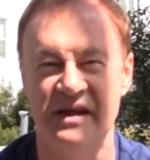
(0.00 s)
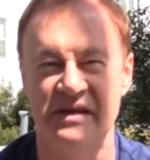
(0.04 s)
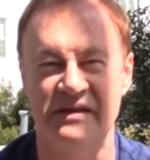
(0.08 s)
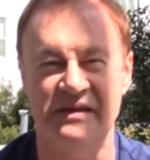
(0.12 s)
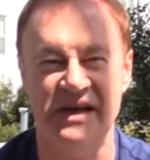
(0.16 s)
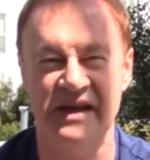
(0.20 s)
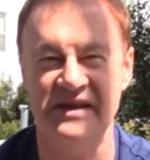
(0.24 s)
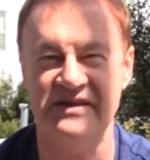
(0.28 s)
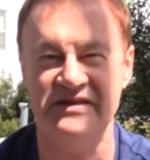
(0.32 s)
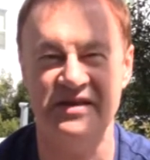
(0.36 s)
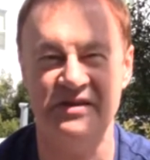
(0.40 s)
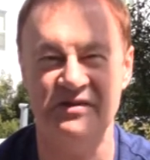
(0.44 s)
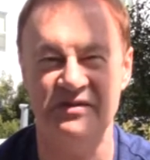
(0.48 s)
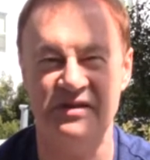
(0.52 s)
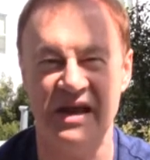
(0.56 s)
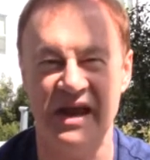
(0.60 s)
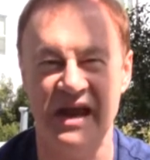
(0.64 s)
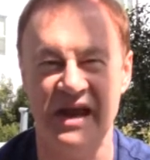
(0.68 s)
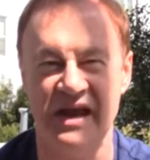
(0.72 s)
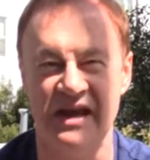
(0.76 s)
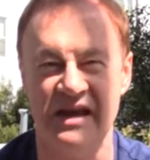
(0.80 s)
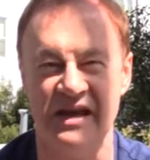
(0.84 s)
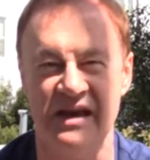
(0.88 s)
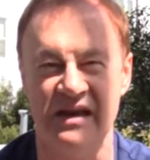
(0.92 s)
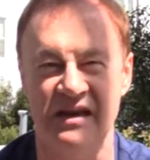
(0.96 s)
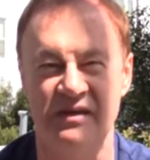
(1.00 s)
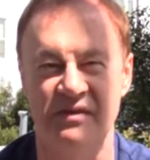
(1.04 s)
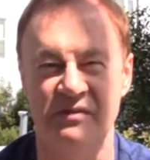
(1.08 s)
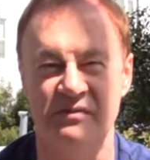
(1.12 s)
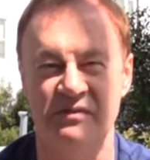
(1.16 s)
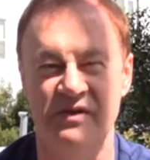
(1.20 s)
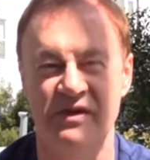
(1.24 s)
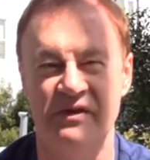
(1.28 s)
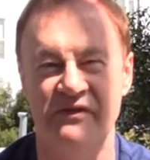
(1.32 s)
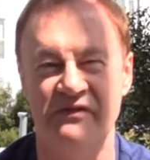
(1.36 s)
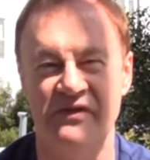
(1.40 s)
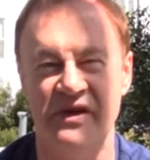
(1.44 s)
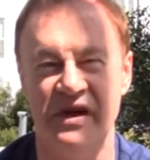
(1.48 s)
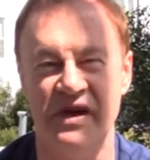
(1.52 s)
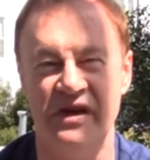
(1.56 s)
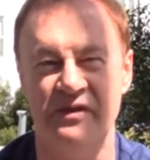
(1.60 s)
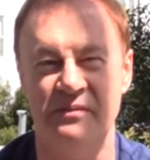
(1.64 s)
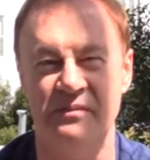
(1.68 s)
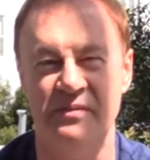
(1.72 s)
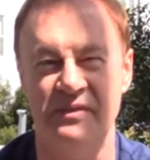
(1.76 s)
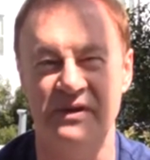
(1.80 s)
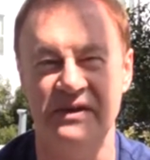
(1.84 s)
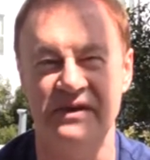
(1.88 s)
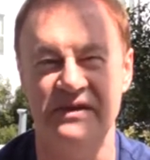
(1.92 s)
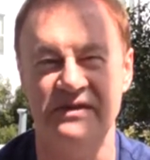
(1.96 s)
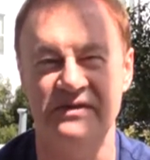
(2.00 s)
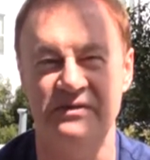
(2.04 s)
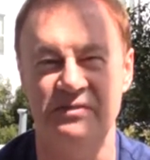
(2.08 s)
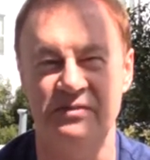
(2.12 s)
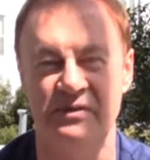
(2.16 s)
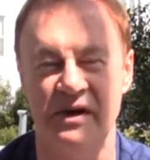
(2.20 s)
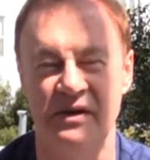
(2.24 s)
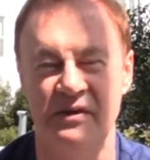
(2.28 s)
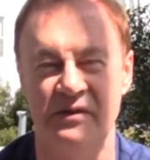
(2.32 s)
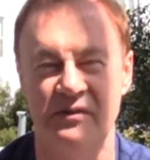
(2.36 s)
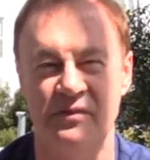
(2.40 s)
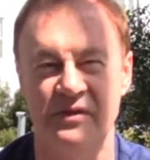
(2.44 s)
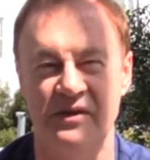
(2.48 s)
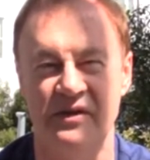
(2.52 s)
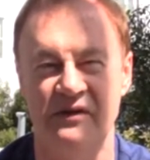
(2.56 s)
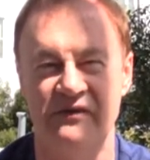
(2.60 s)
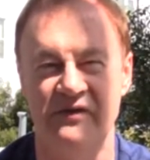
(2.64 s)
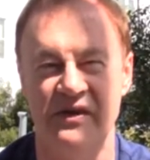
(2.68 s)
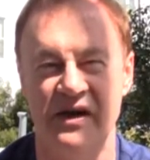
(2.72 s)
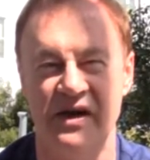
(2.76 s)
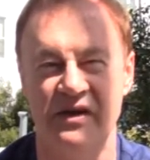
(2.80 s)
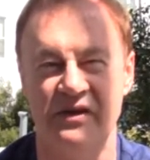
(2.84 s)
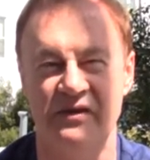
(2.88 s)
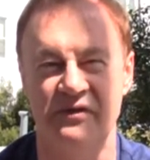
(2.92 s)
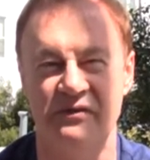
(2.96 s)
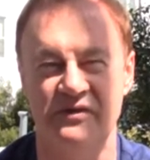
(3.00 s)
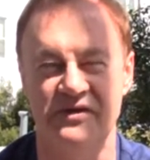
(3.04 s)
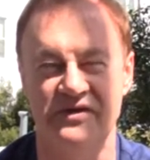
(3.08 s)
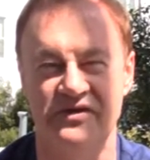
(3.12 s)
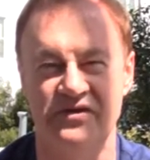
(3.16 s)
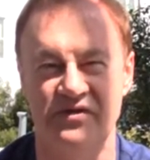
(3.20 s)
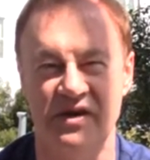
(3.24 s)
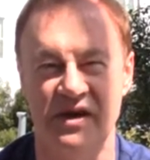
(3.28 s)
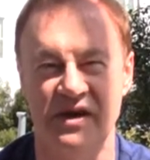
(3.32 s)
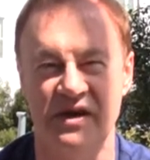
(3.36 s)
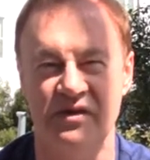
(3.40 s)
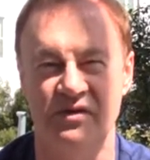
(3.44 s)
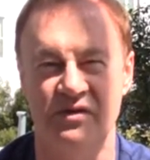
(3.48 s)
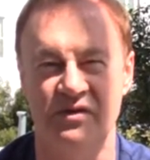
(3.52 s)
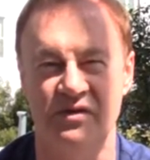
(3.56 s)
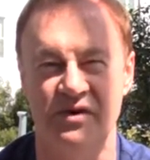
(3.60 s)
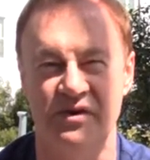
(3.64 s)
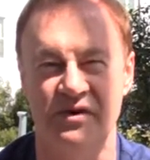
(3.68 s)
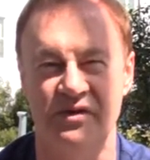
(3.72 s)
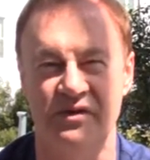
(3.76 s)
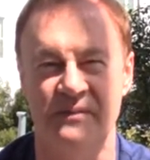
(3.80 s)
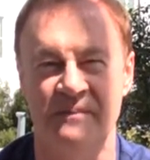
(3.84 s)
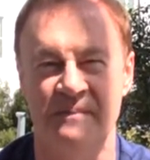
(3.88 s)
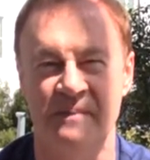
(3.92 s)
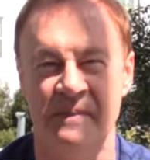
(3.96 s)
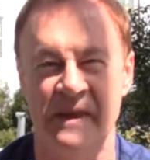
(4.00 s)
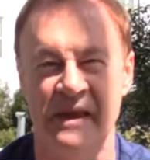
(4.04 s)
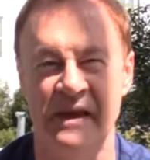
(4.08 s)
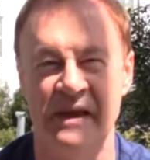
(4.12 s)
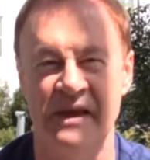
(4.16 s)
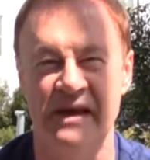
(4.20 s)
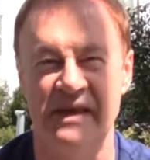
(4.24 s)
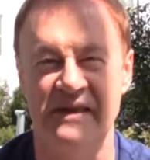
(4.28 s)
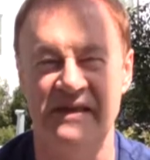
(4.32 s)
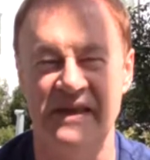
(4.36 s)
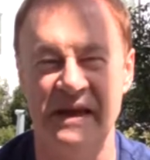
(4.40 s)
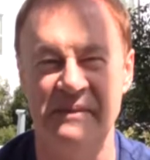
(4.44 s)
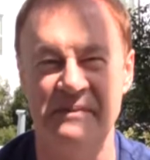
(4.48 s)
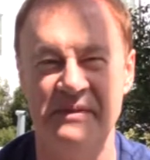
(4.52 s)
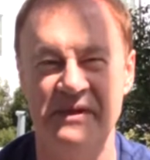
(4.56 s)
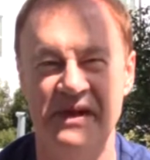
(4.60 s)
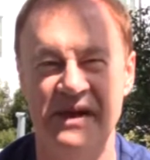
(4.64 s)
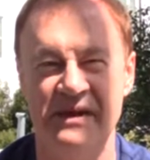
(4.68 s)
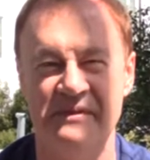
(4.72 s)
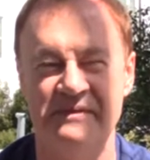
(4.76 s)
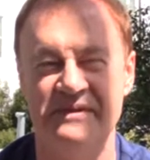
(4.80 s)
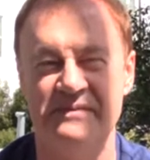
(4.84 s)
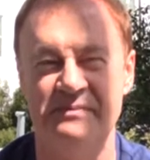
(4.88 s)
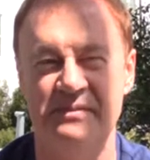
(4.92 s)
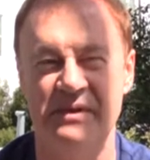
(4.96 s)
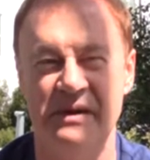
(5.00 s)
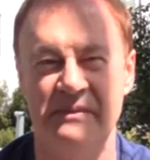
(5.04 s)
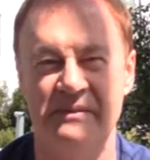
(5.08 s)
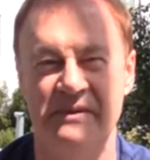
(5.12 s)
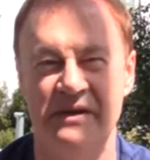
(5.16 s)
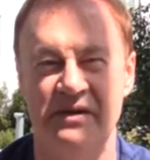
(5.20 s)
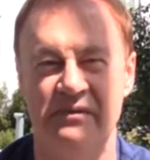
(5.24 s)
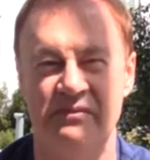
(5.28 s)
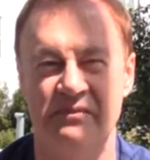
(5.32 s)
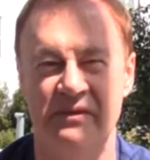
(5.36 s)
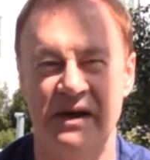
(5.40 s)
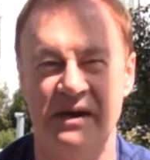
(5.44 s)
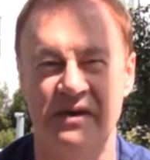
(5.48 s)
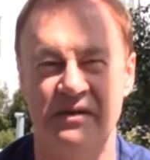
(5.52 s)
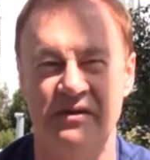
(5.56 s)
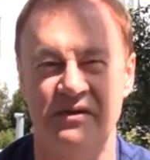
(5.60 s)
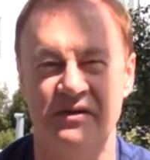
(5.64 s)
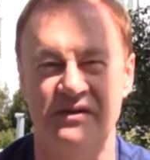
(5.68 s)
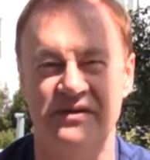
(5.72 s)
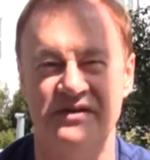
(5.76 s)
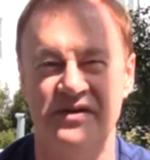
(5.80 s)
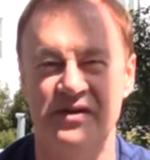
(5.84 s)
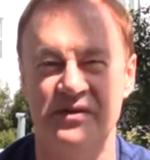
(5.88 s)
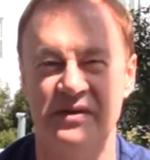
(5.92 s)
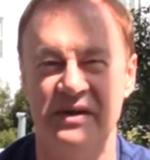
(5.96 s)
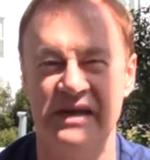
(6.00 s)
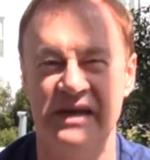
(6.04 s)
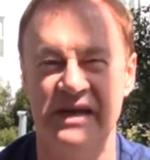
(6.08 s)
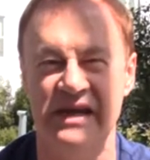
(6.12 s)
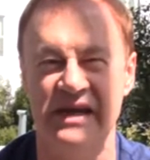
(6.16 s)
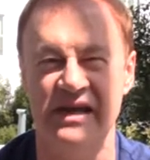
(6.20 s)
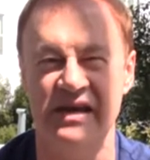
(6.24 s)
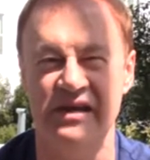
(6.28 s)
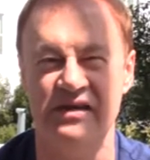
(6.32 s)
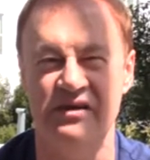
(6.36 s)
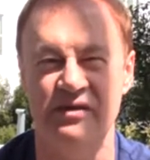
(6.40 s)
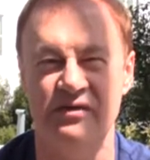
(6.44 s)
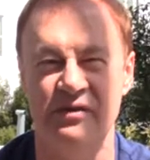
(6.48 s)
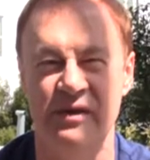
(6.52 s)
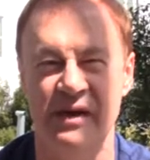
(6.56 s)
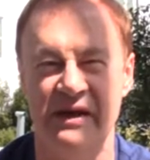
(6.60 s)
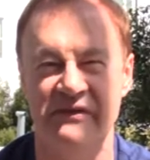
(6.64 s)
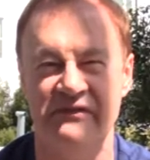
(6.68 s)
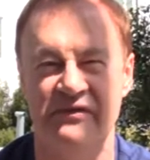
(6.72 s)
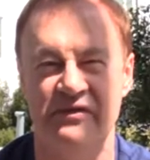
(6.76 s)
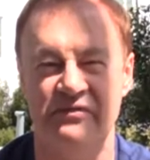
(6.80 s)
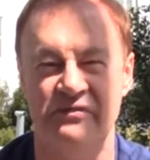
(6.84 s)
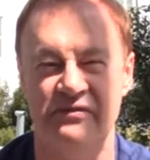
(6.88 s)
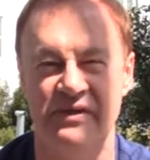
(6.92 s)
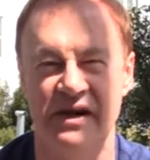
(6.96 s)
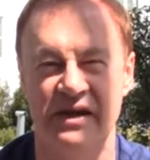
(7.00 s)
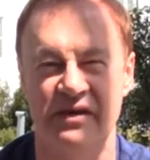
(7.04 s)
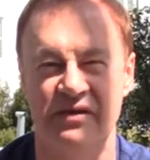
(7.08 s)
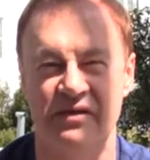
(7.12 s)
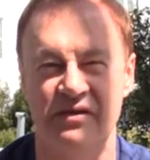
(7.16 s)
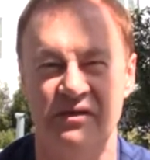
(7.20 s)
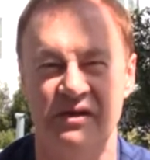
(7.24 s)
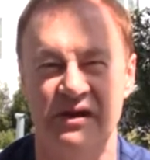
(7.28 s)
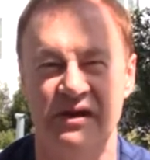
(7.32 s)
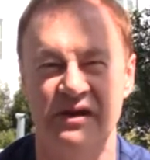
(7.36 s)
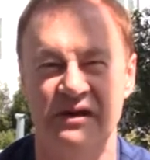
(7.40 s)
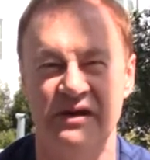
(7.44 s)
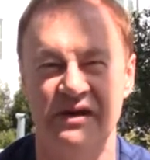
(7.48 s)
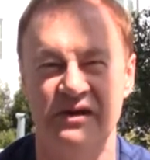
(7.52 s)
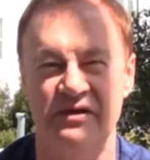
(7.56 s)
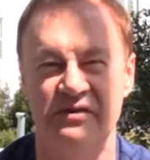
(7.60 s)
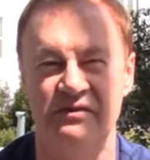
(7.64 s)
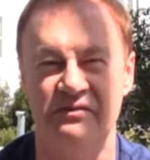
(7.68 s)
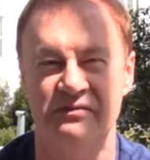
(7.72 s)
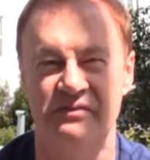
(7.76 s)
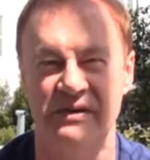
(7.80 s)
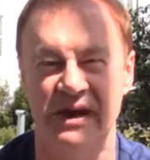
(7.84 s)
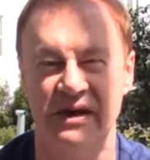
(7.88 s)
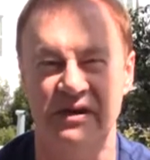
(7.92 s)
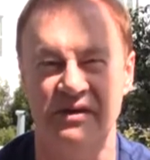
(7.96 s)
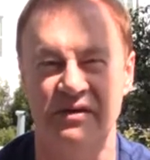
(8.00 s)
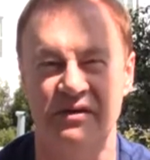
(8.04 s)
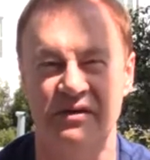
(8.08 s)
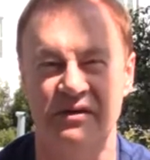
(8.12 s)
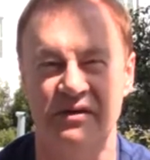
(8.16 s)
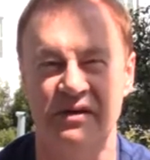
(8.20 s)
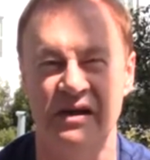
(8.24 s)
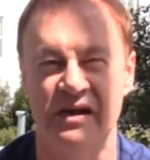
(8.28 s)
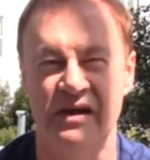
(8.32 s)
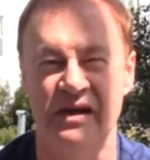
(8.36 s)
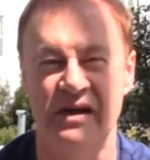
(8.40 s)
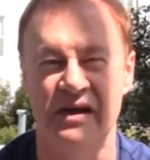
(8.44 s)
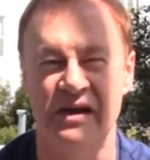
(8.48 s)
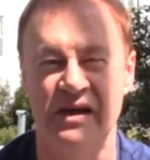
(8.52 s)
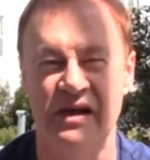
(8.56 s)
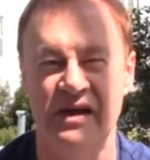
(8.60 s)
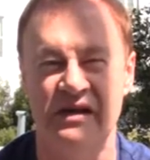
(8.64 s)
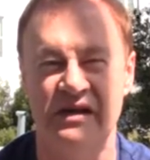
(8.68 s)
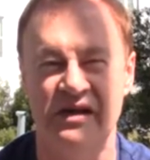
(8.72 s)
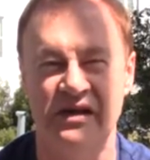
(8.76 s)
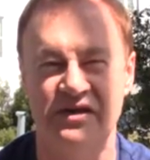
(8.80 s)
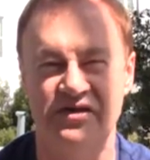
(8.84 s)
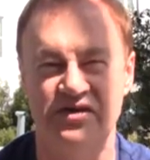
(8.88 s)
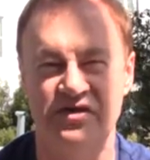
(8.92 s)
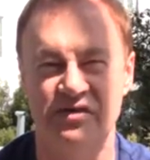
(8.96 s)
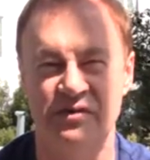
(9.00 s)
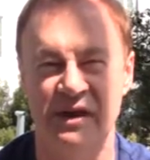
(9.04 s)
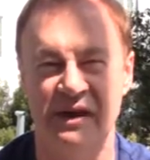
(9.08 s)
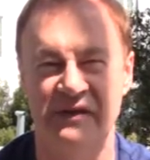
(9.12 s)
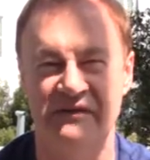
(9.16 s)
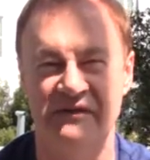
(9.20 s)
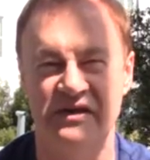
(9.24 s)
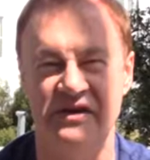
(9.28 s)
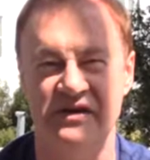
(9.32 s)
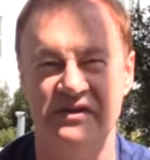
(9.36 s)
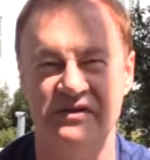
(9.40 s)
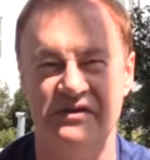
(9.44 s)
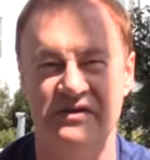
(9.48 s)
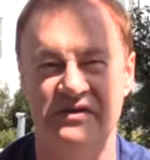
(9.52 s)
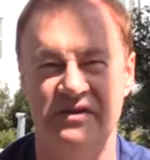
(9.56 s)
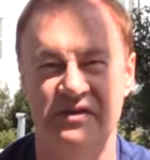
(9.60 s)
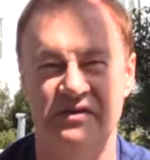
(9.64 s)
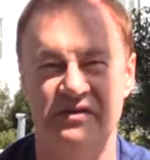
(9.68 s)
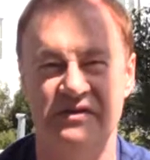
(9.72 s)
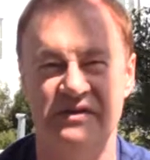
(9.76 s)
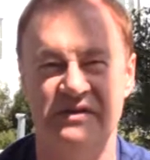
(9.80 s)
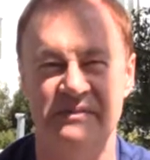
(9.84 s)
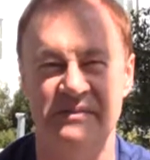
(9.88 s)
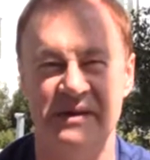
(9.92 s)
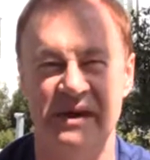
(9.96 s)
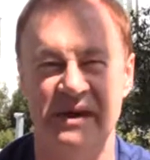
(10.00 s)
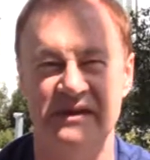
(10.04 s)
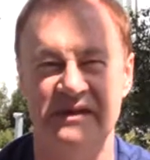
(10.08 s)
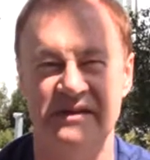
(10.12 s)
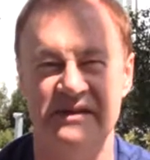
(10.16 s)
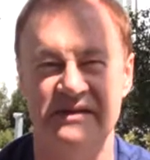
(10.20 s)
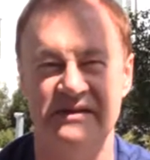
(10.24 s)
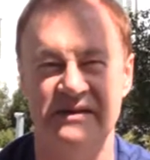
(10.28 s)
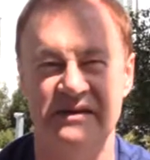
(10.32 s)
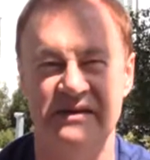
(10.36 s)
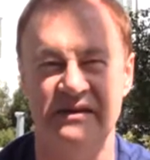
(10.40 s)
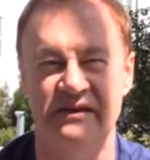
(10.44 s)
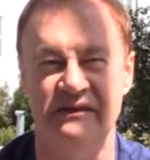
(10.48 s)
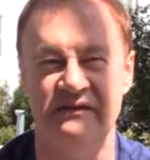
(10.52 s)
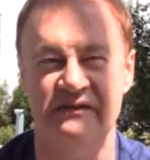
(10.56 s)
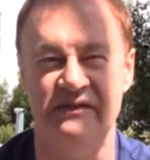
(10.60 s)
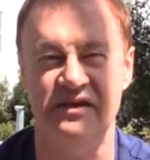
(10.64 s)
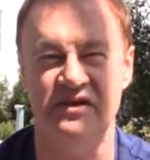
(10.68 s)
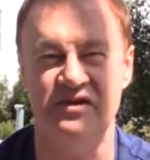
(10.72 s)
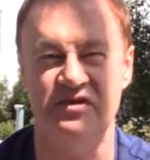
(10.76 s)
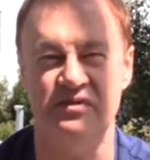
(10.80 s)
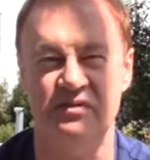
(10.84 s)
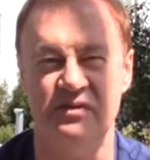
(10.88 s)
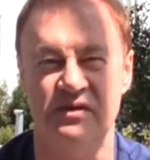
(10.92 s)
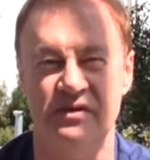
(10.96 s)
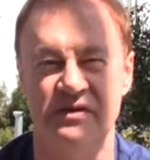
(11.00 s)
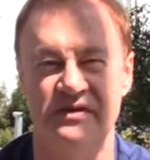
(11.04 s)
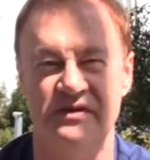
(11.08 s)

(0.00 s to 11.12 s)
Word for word: That's okay. When you file a police, uh, when you file a restraining order, that becomes public record. So again, you have a record, a legal record, that you have concerns about this individual.